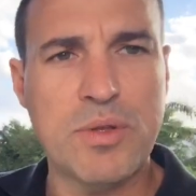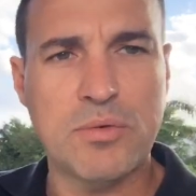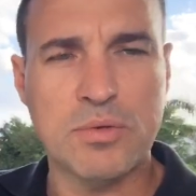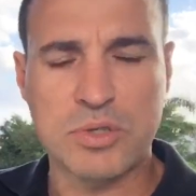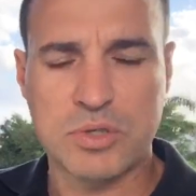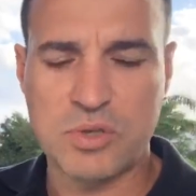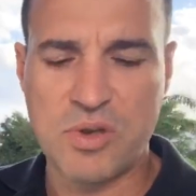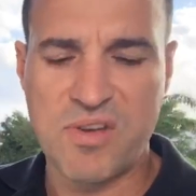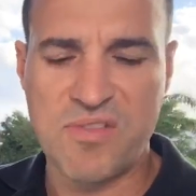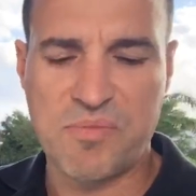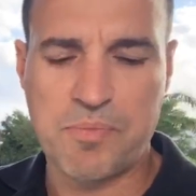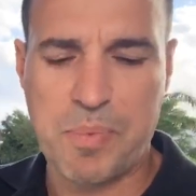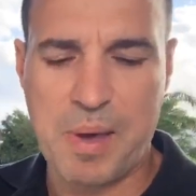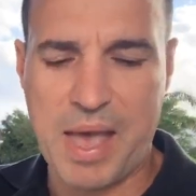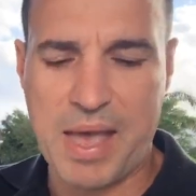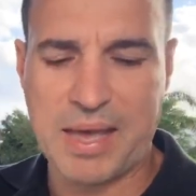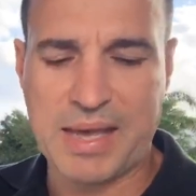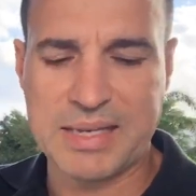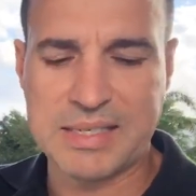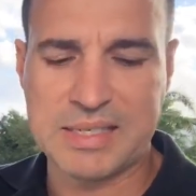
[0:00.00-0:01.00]
the Reserve
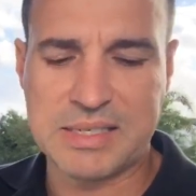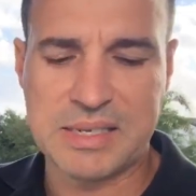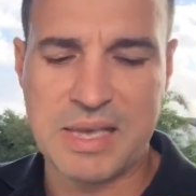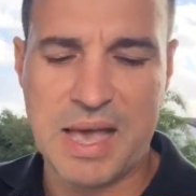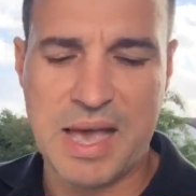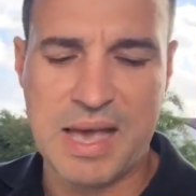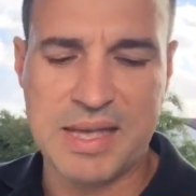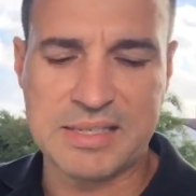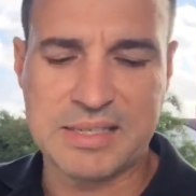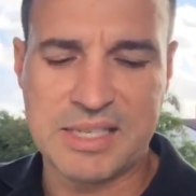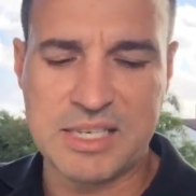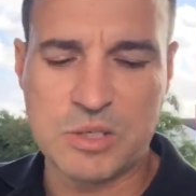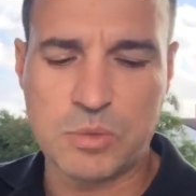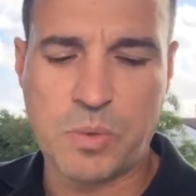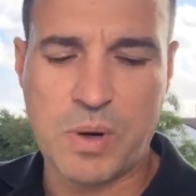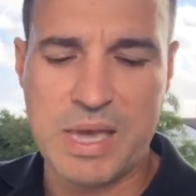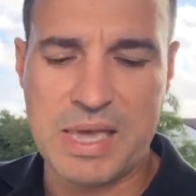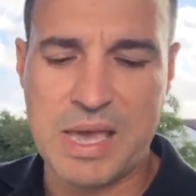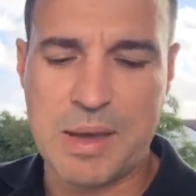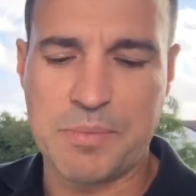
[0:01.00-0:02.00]
Bank has
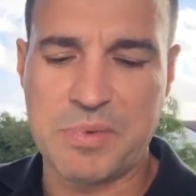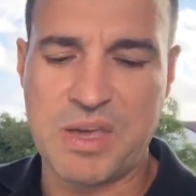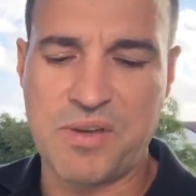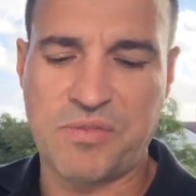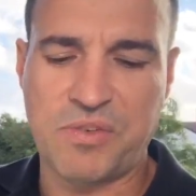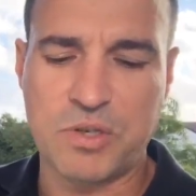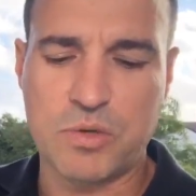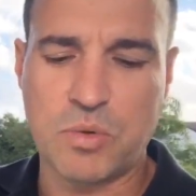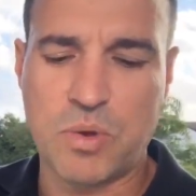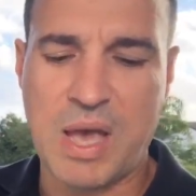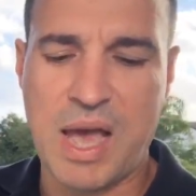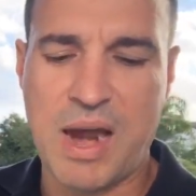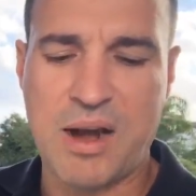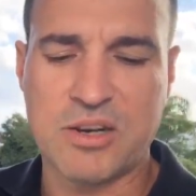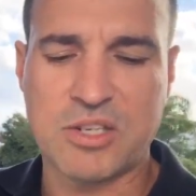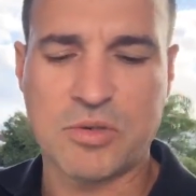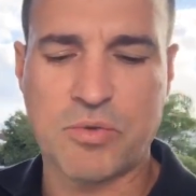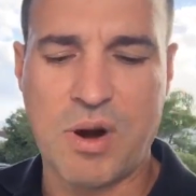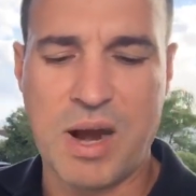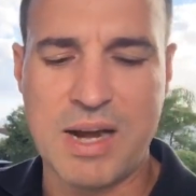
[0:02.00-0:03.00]
this week kept the official
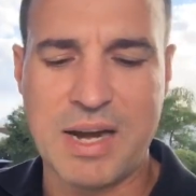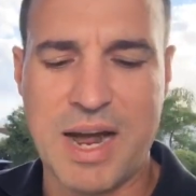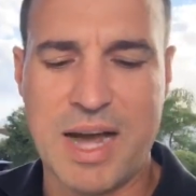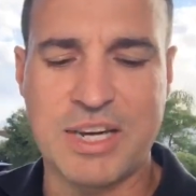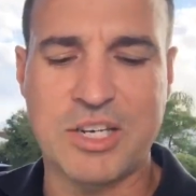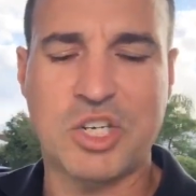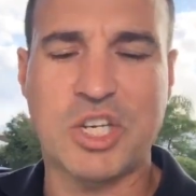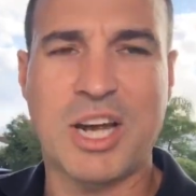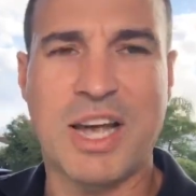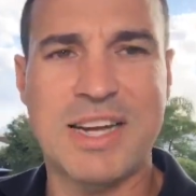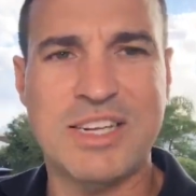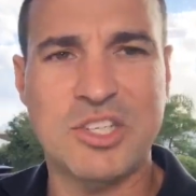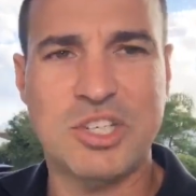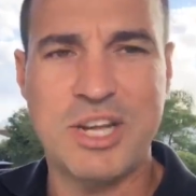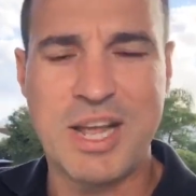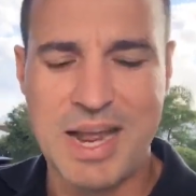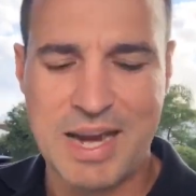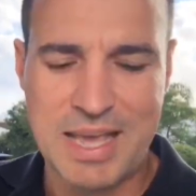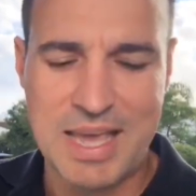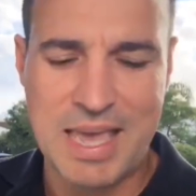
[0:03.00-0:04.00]
cash rate
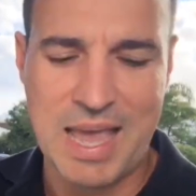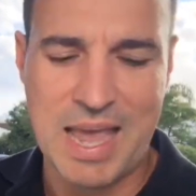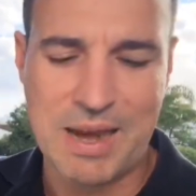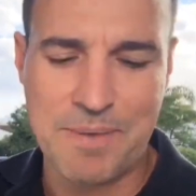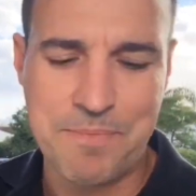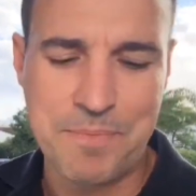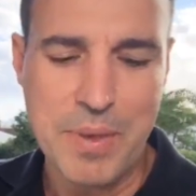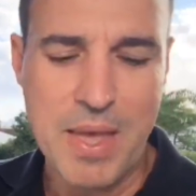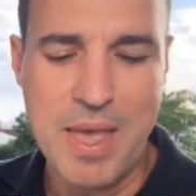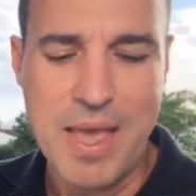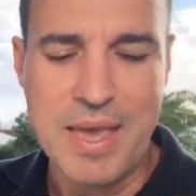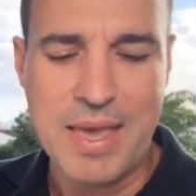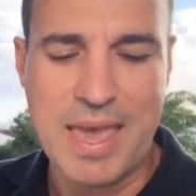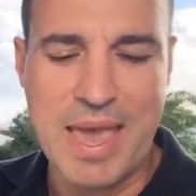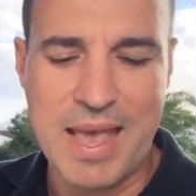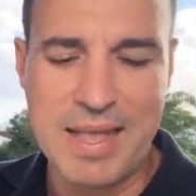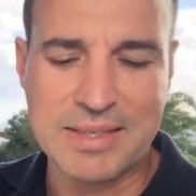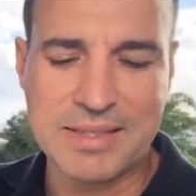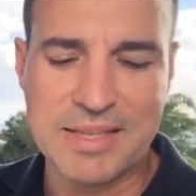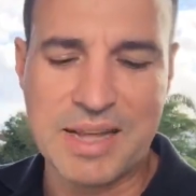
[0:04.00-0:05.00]
unchanged yet again,
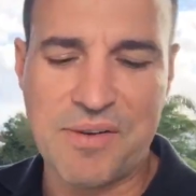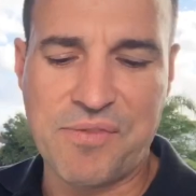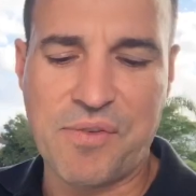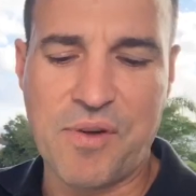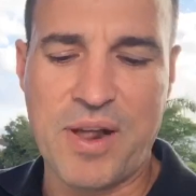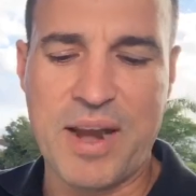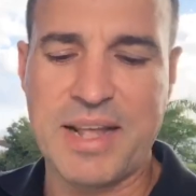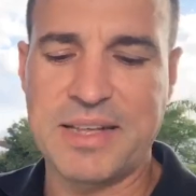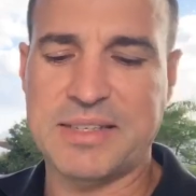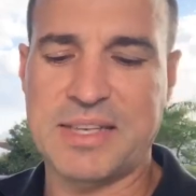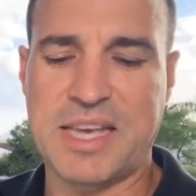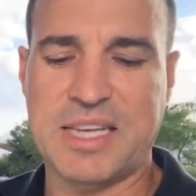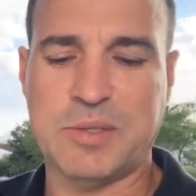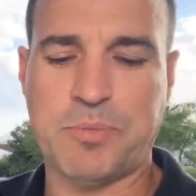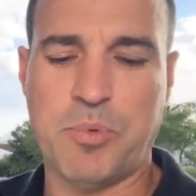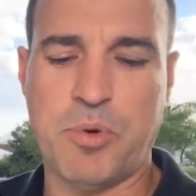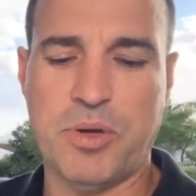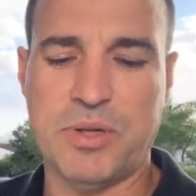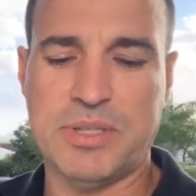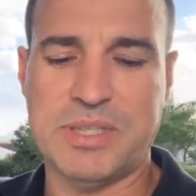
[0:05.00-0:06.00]
Canstar finance
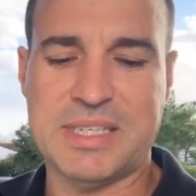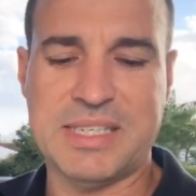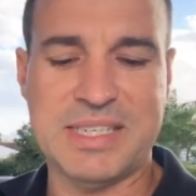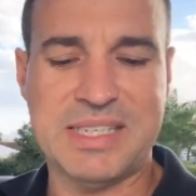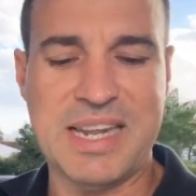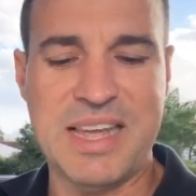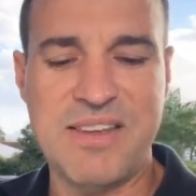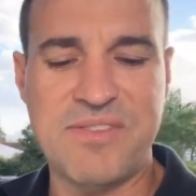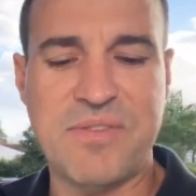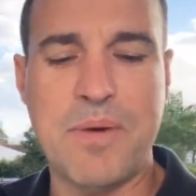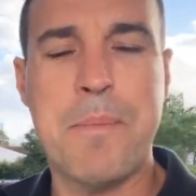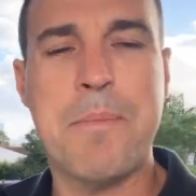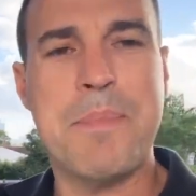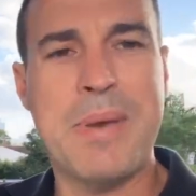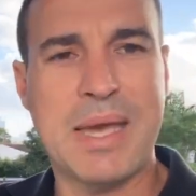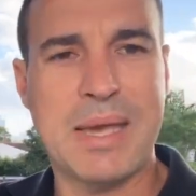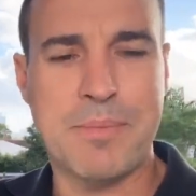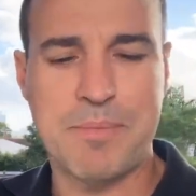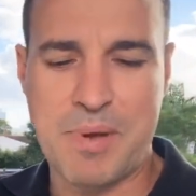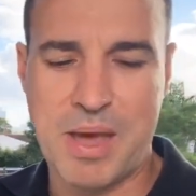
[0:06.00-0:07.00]
expert Steve
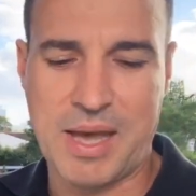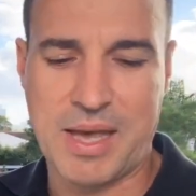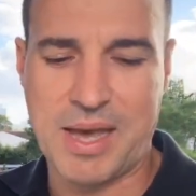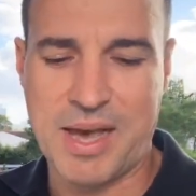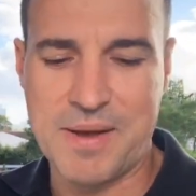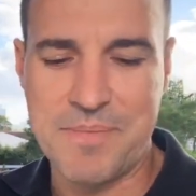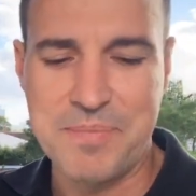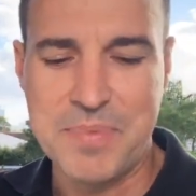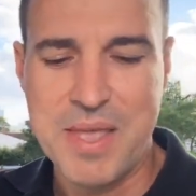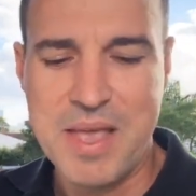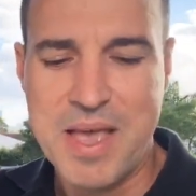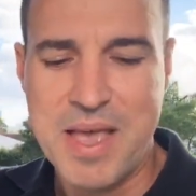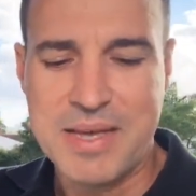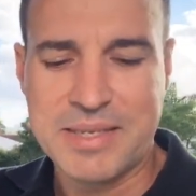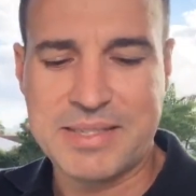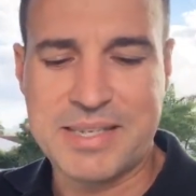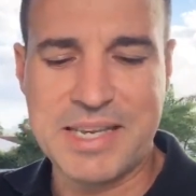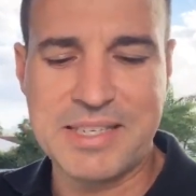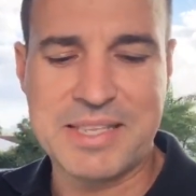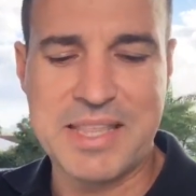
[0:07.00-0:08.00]
Mickenbecker
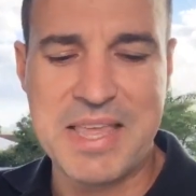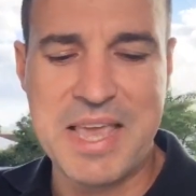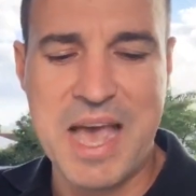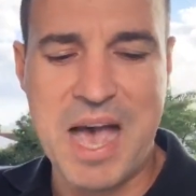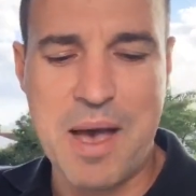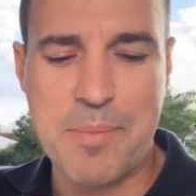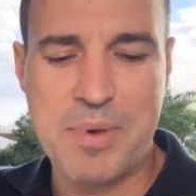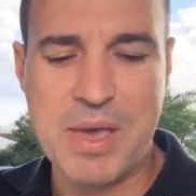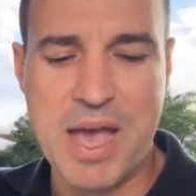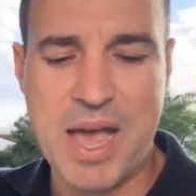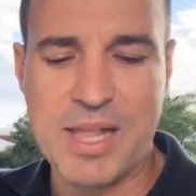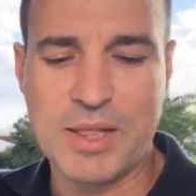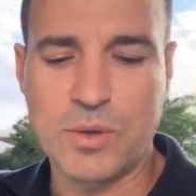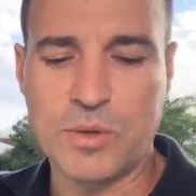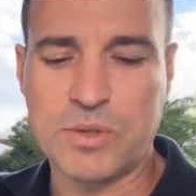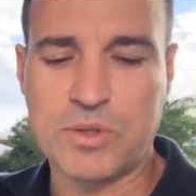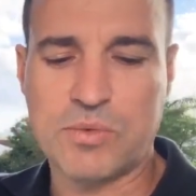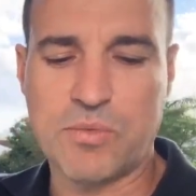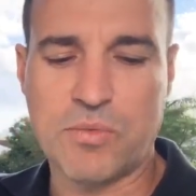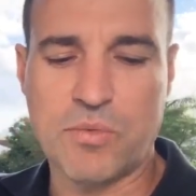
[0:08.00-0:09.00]
says that the RBA
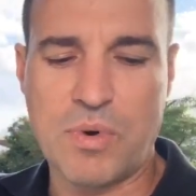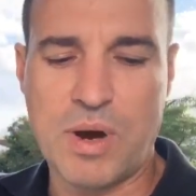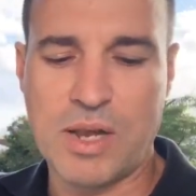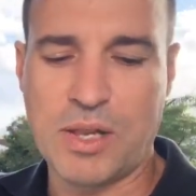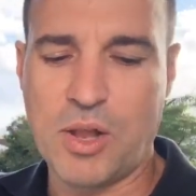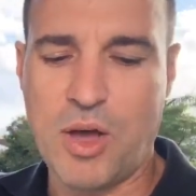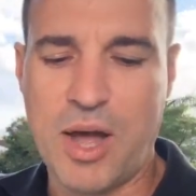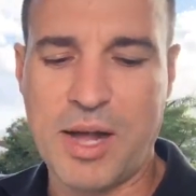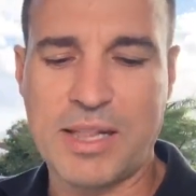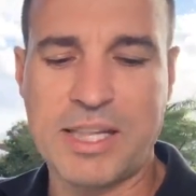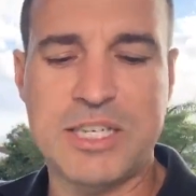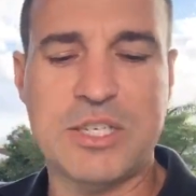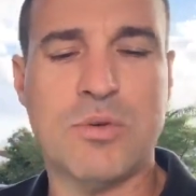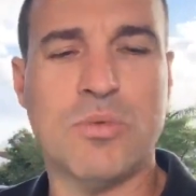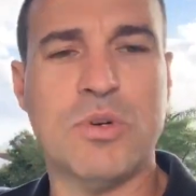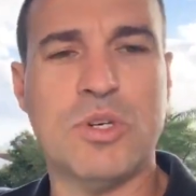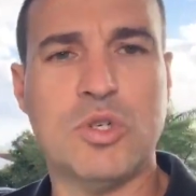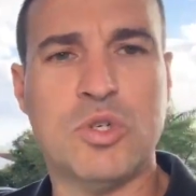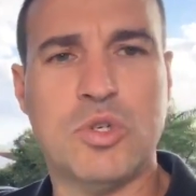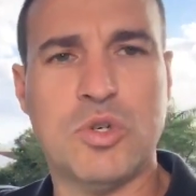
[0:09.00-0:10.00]
looks likely
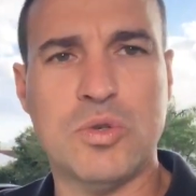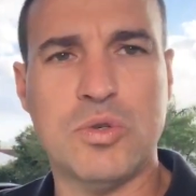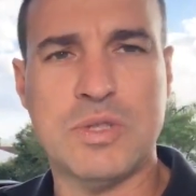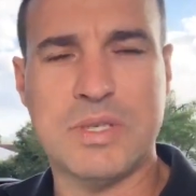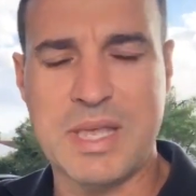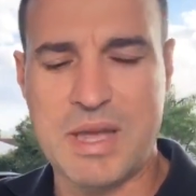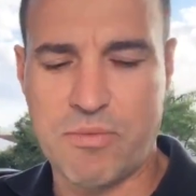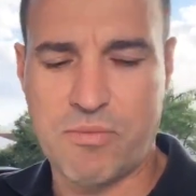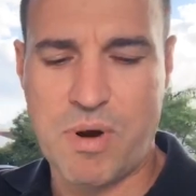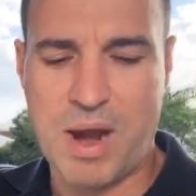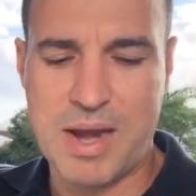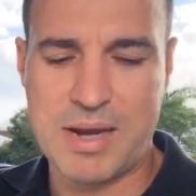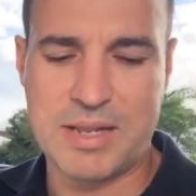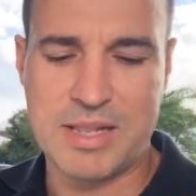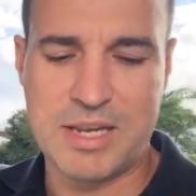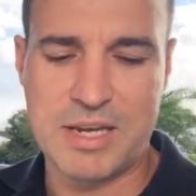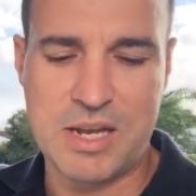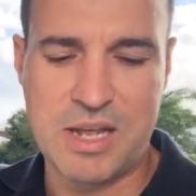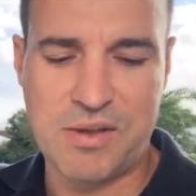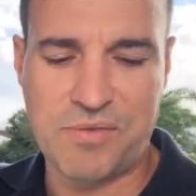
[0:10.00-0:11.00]
to reduce their rate
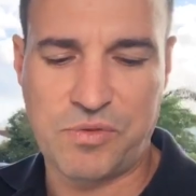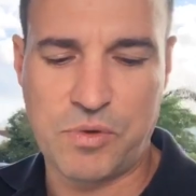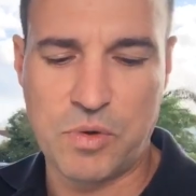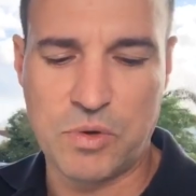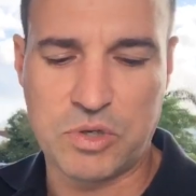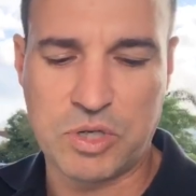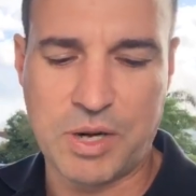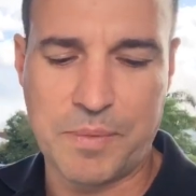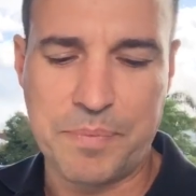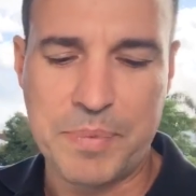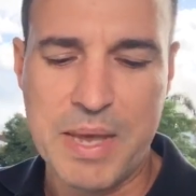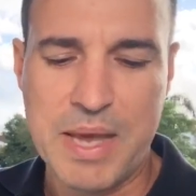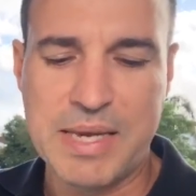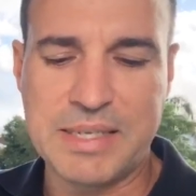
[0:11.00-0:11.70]
in the near future.